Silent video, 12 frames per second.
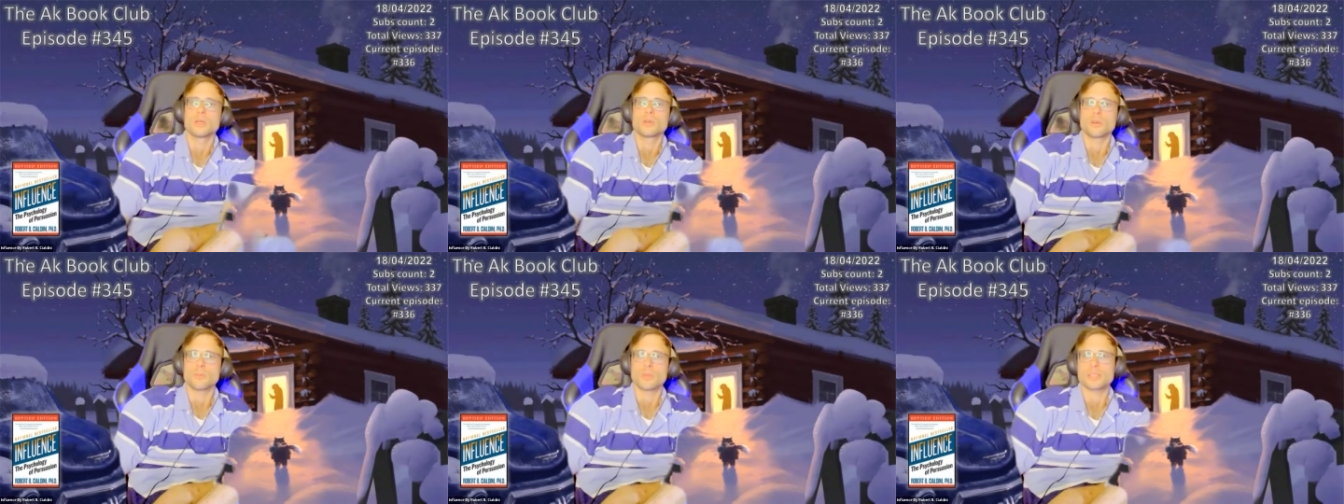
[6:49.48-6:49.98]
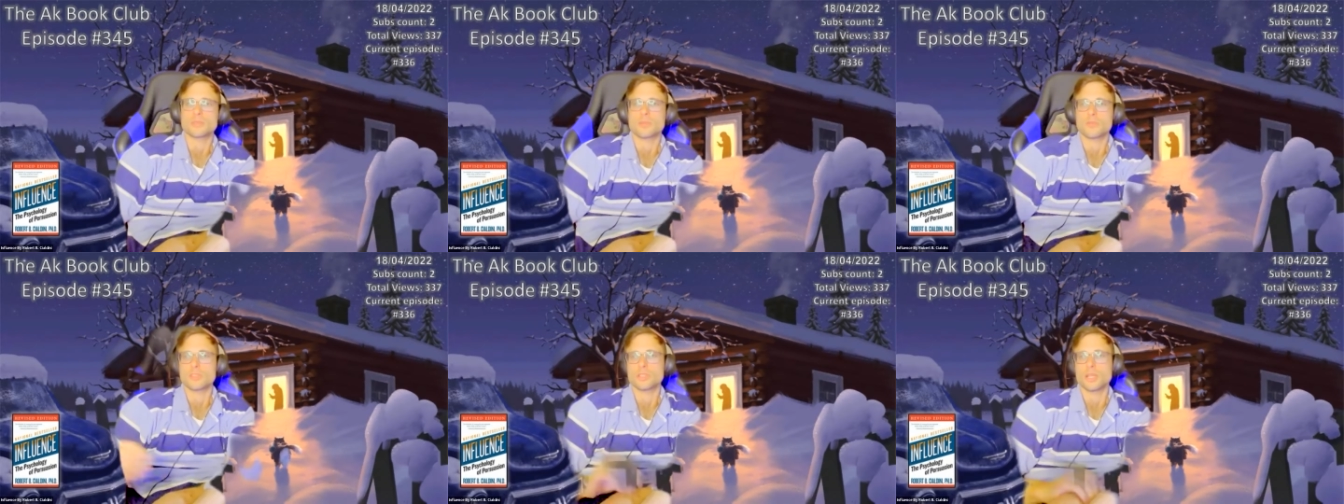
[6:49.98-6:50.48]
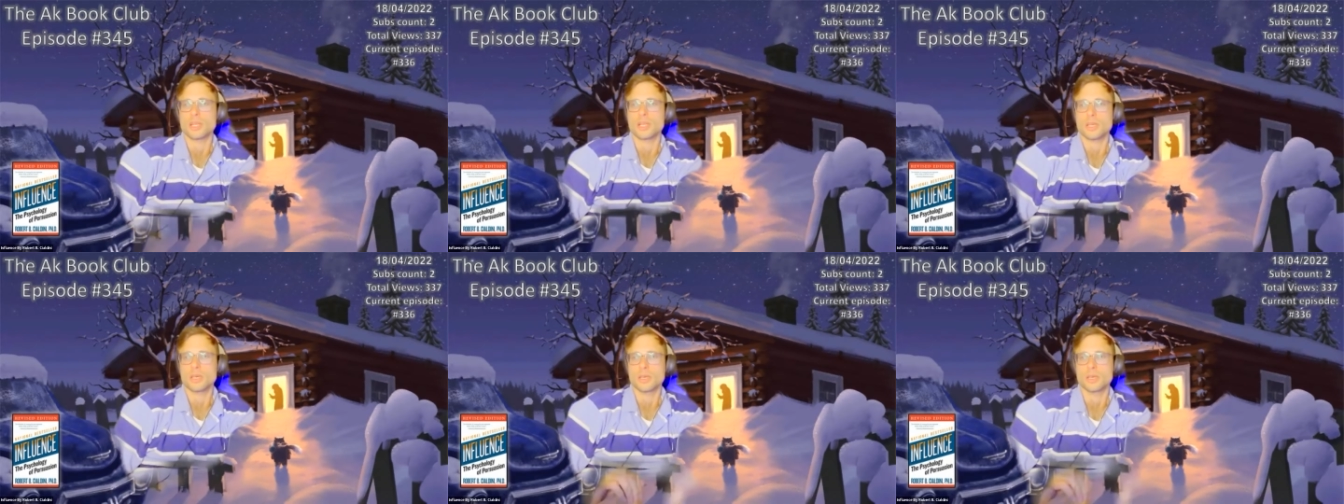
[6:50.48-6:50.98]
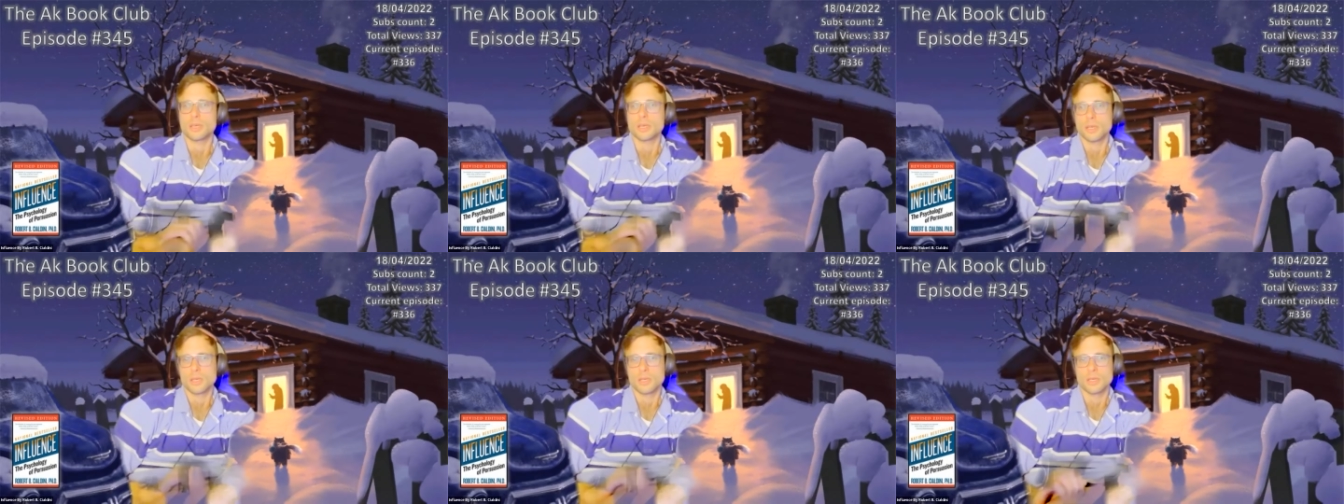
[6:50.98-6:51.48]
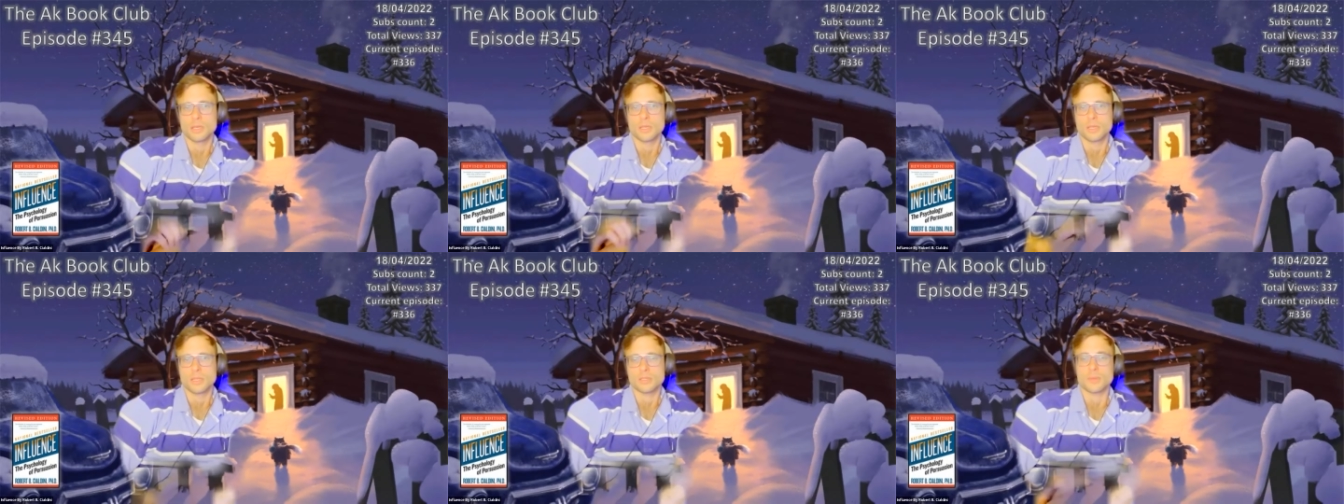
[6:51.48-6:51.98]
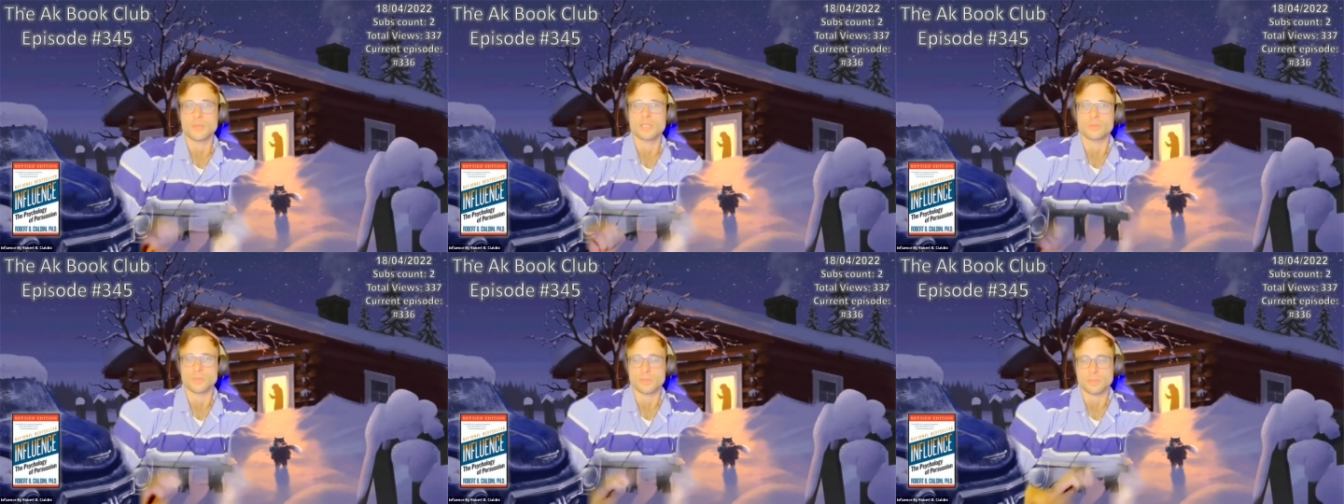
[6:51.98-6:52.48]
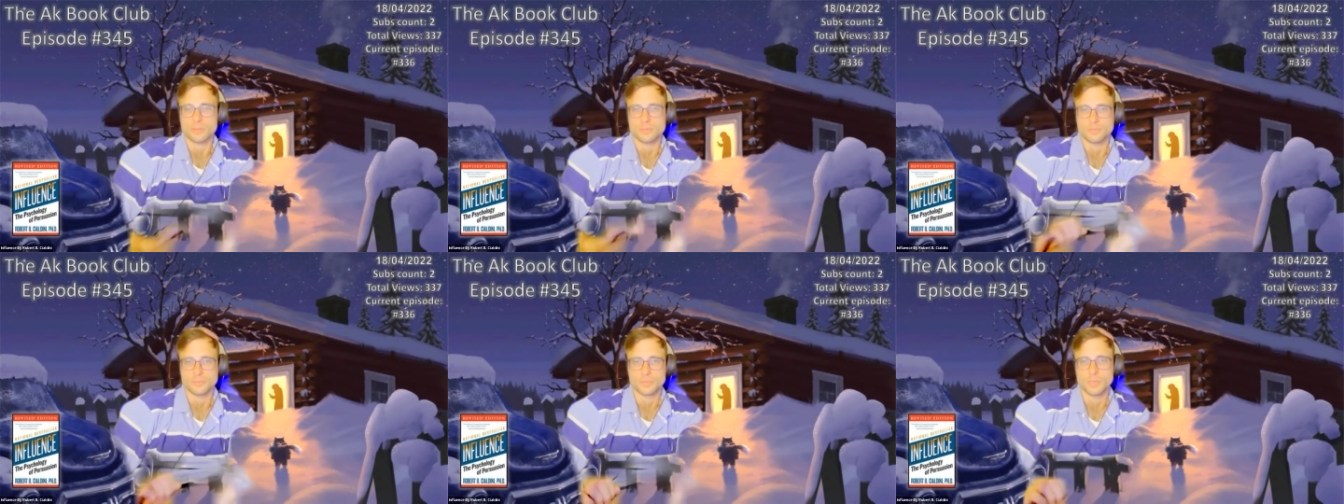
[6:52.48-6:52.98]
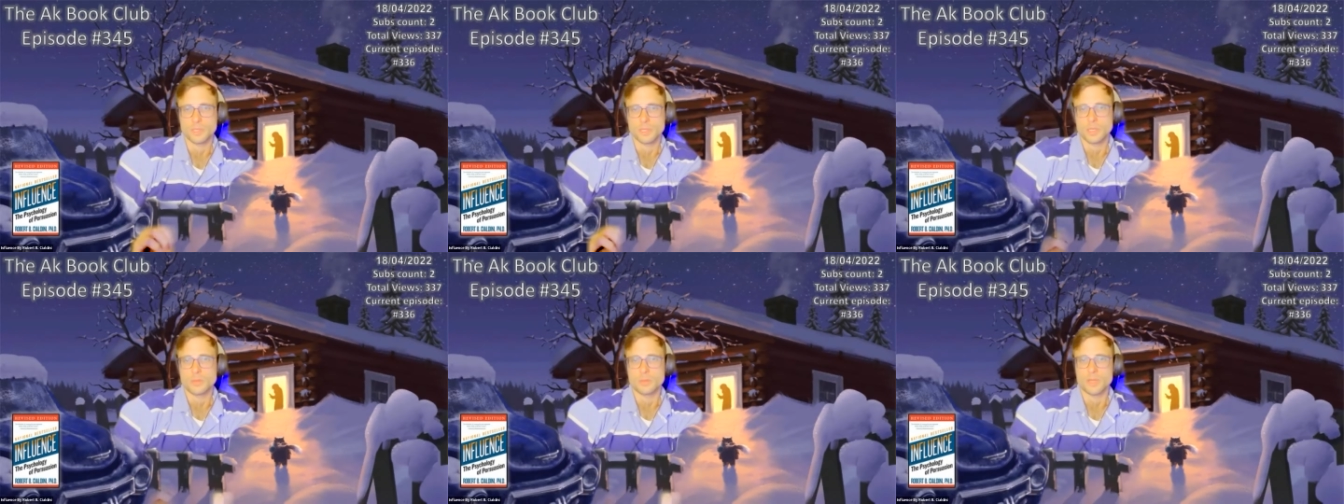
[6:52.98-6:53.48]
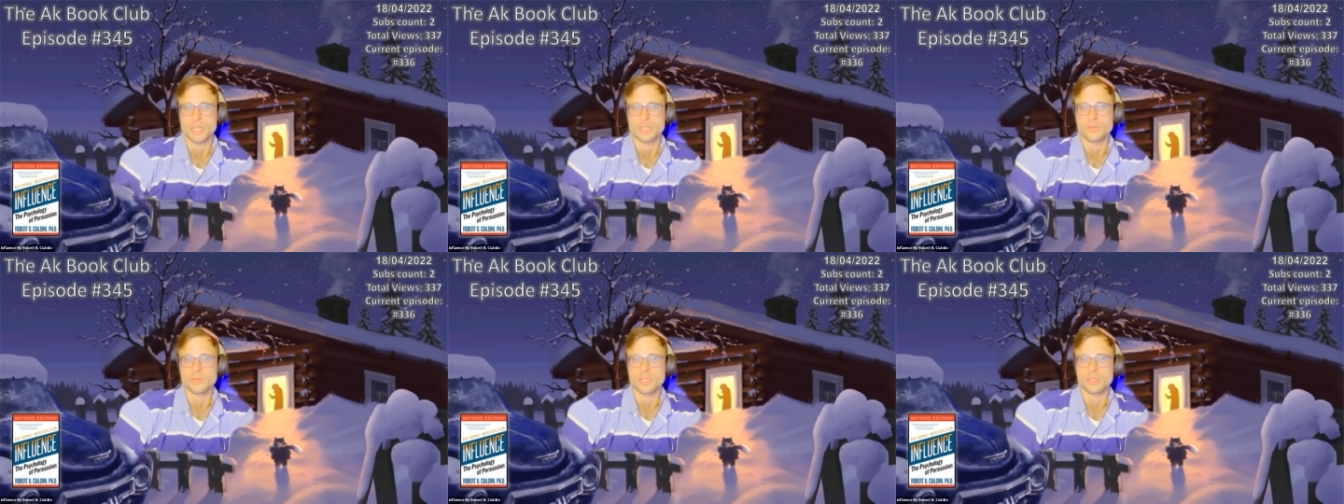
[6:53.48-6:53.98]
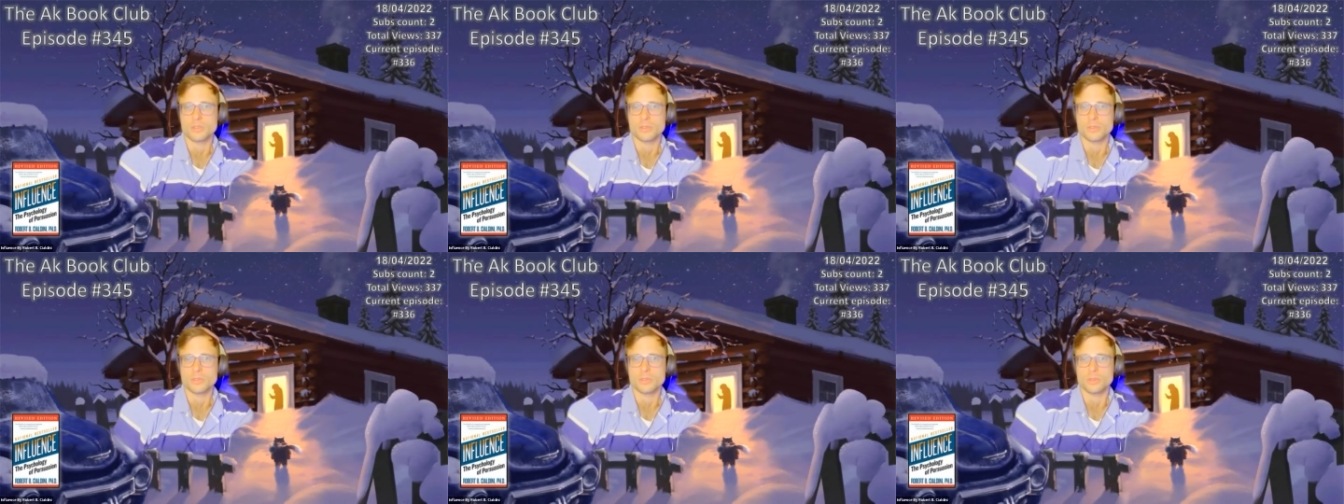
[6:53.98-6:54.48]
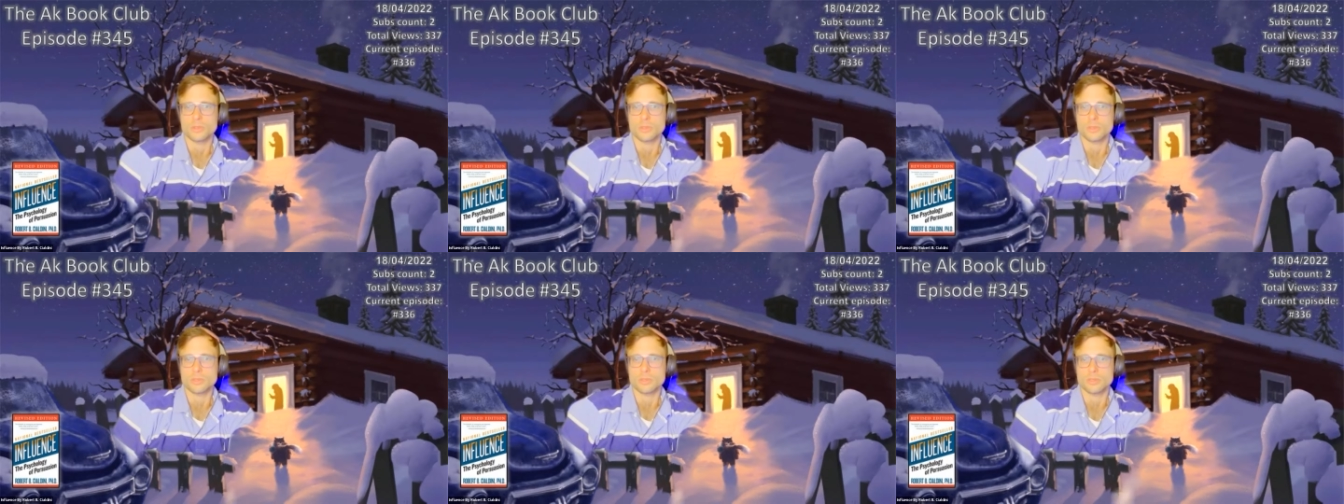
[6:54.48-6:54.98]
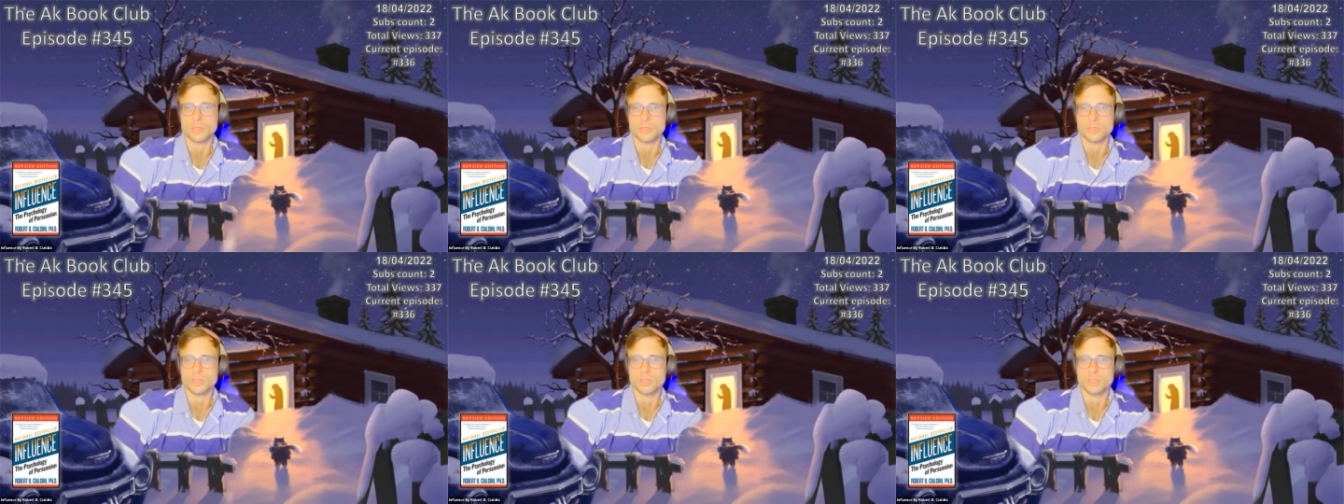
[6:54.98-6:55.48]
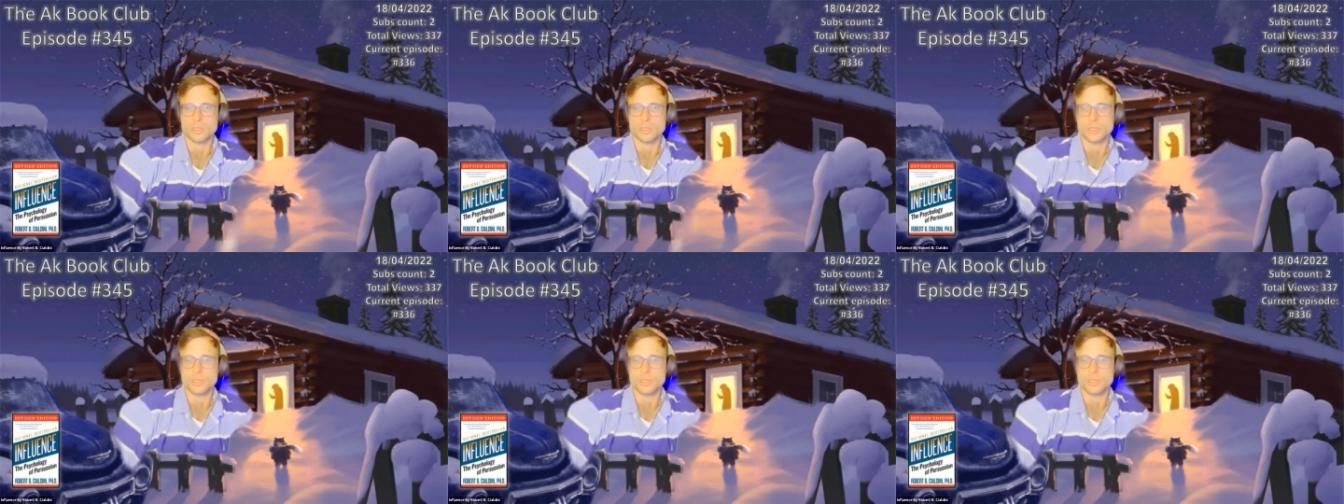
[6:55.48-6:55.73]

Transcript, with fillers: compliance professional is tremendous. Because we build new structure